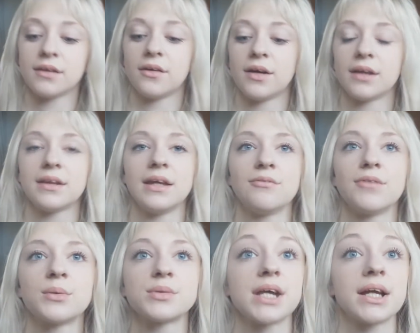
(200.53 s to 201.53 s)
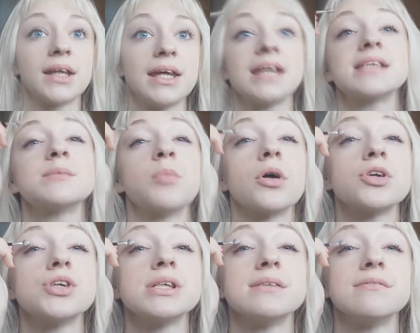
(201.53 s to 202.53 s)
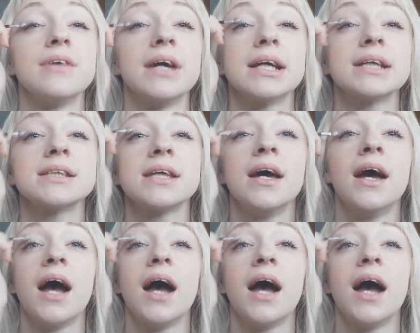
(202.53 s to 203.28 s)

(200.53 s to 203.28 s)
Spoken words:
like the Real Techniques brushes and things,